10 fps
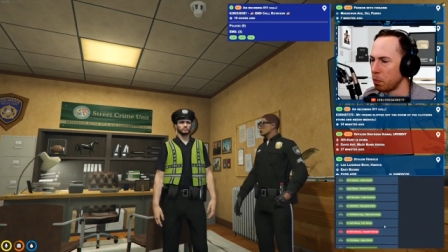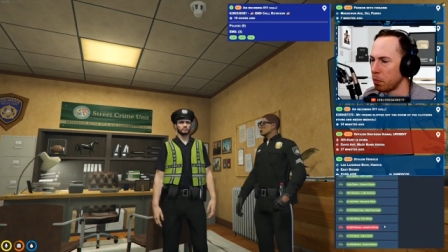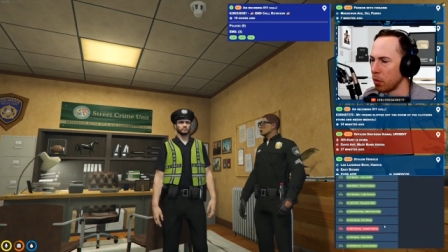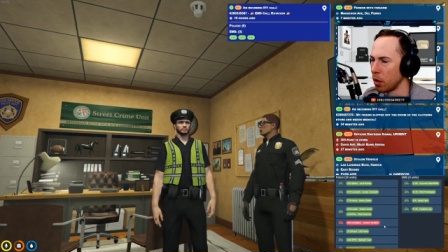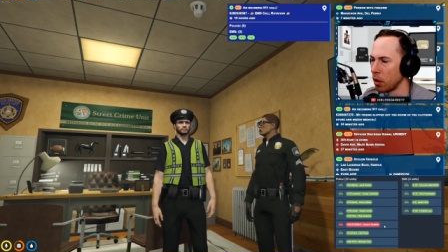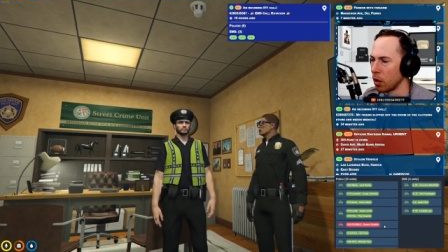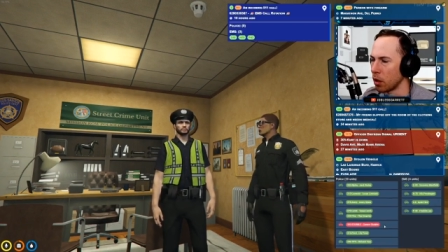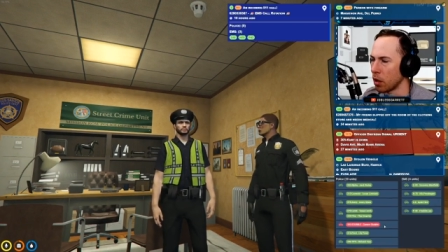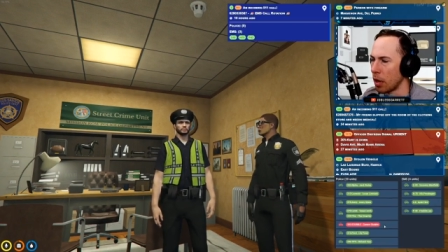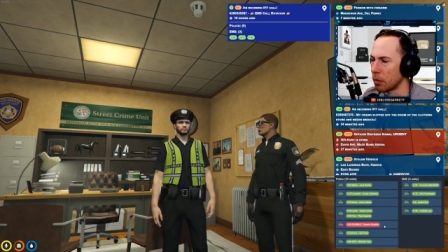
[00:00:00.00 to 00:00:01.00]
uh,
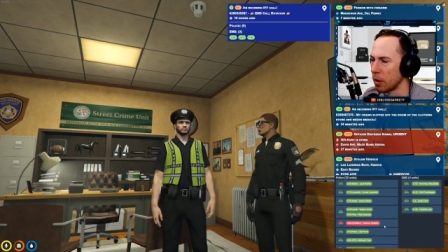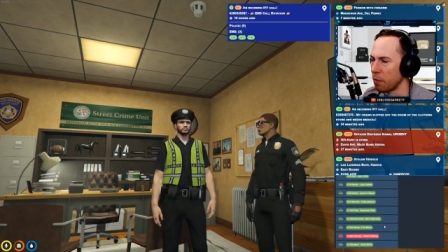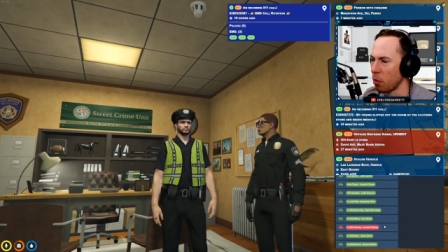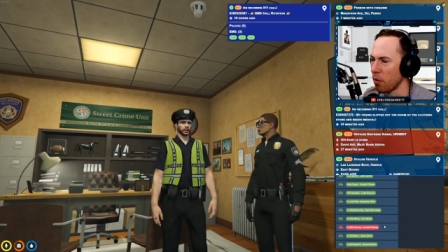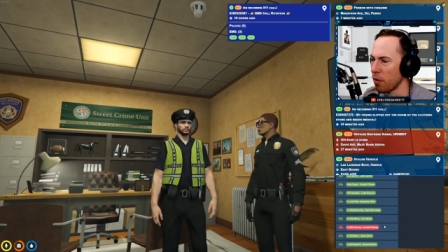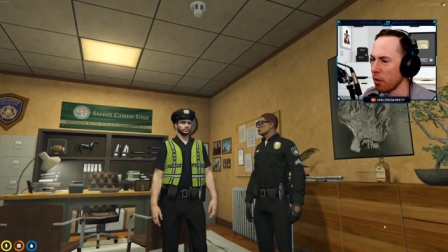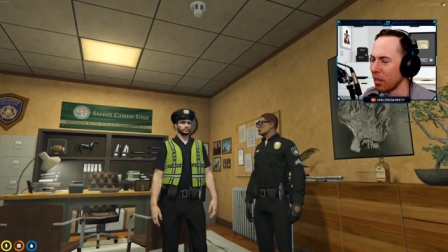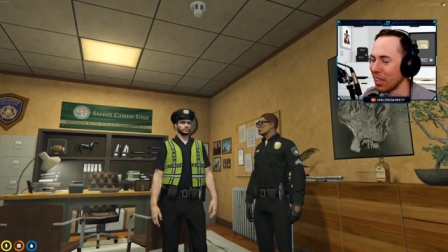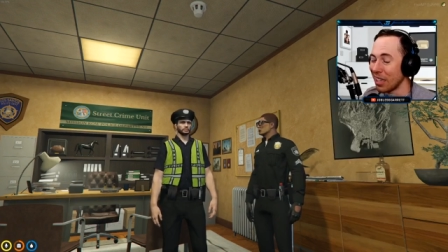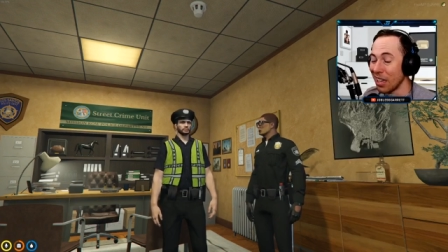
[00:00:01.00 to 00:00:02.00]
cop stuff. But we've
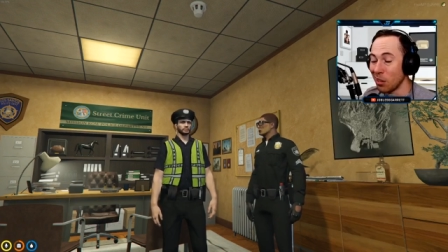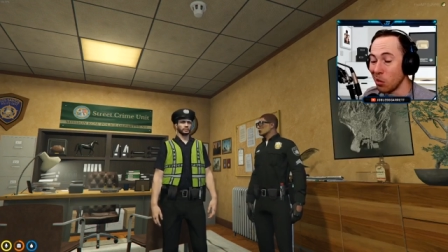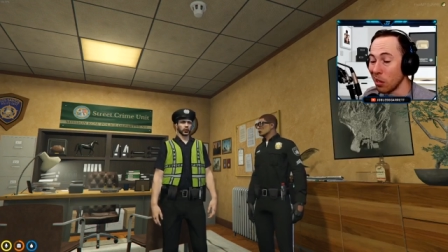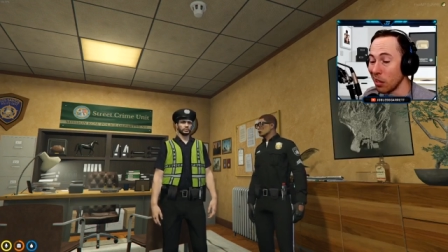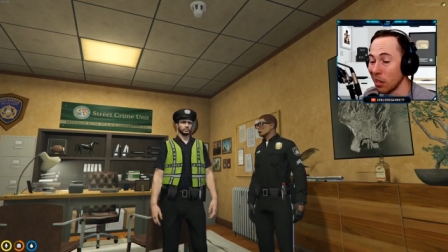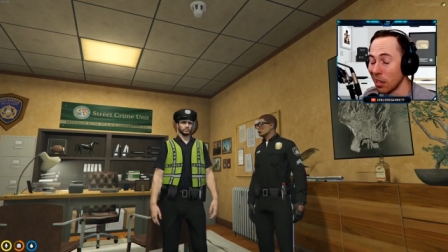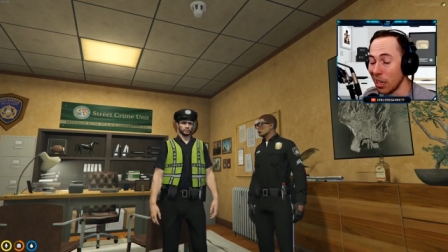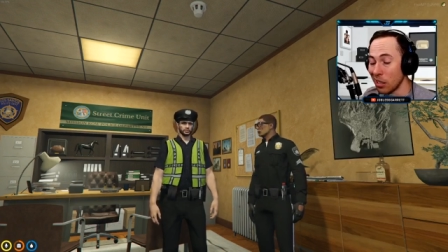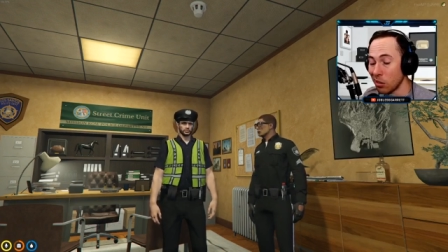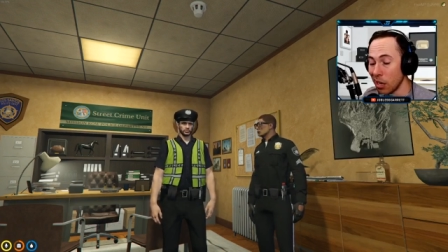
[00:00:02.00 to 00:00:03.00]
like, yeah, dude.
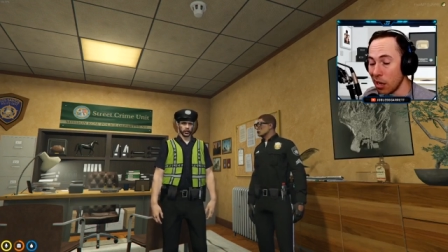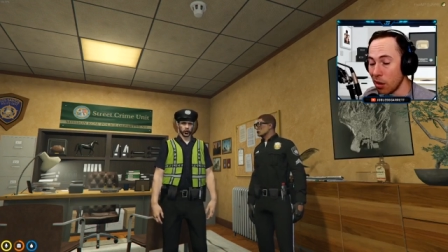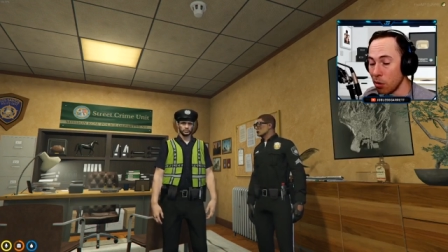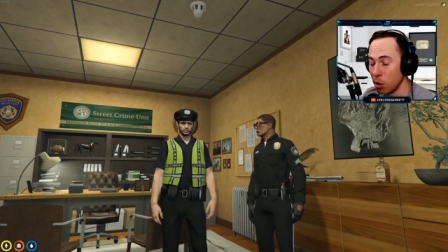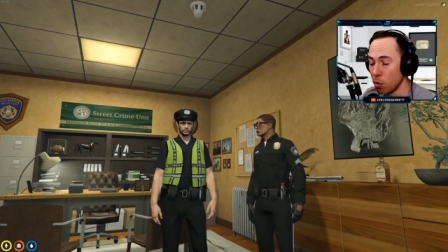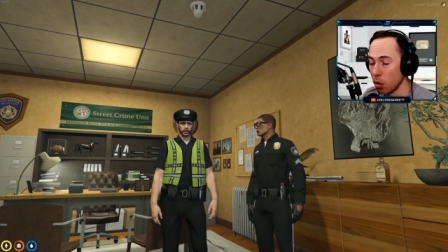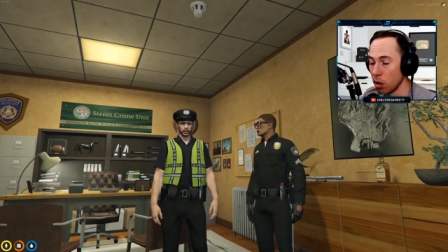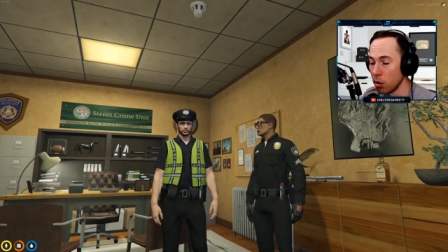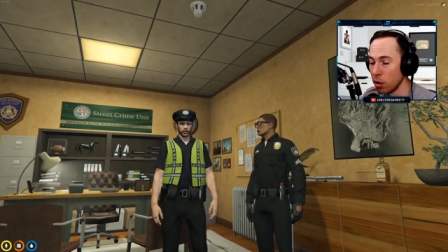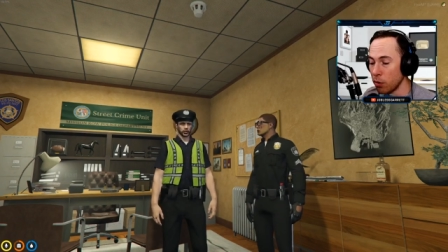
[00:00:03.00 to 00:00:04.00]
Yesterday when you were on
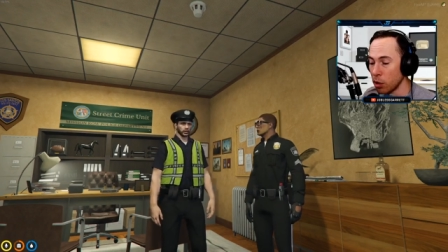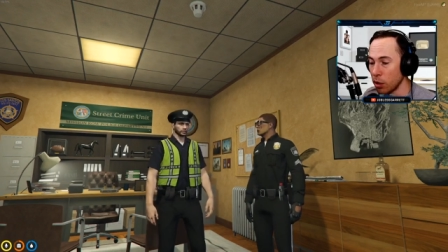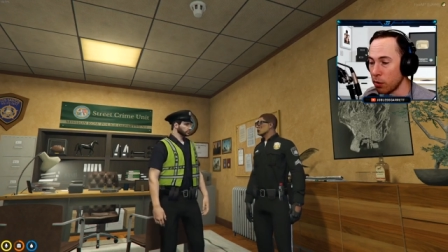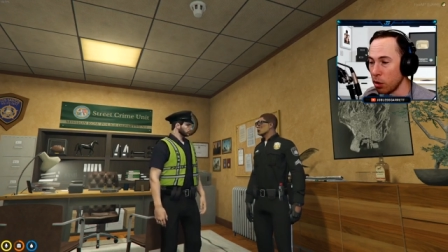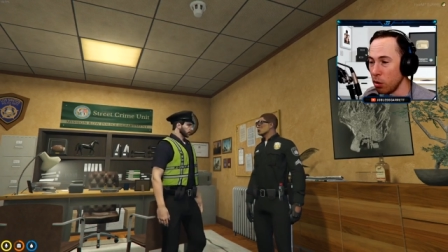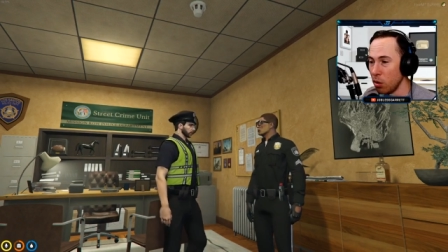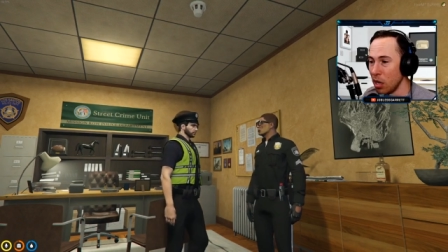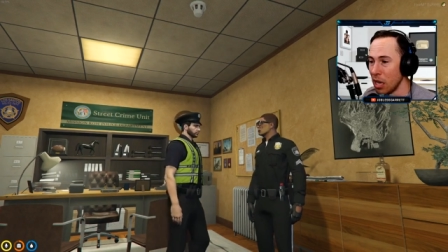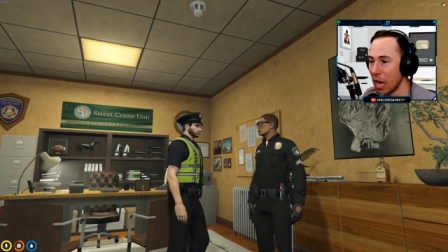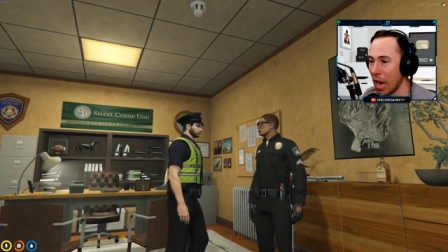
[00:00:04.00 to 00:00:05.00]
duty for shift two,
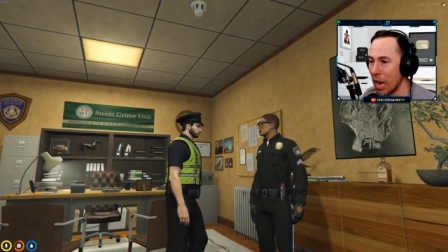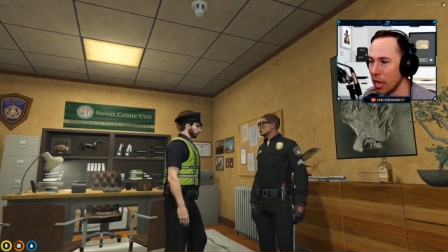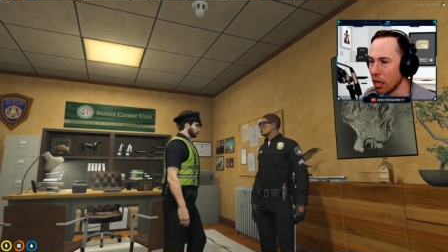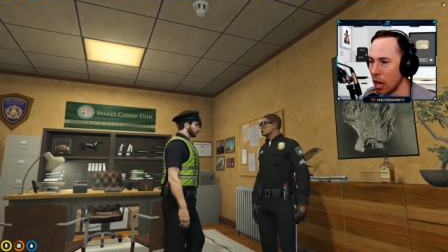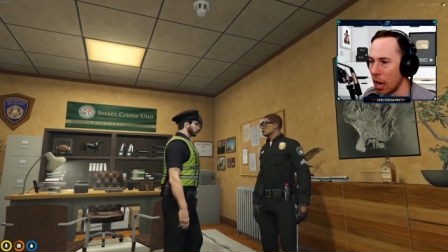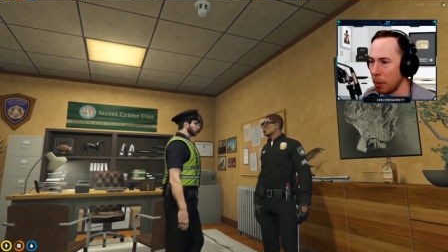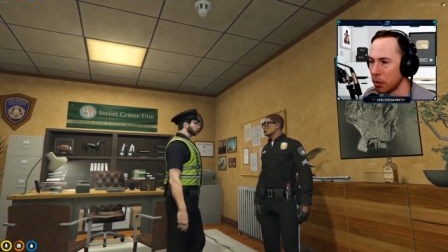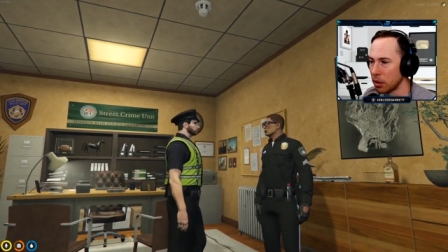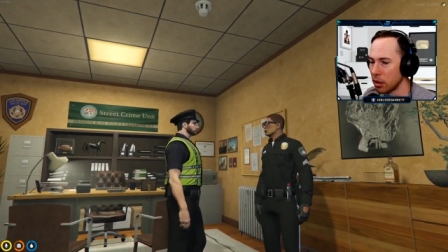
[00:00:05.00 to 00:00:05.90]
eight cops.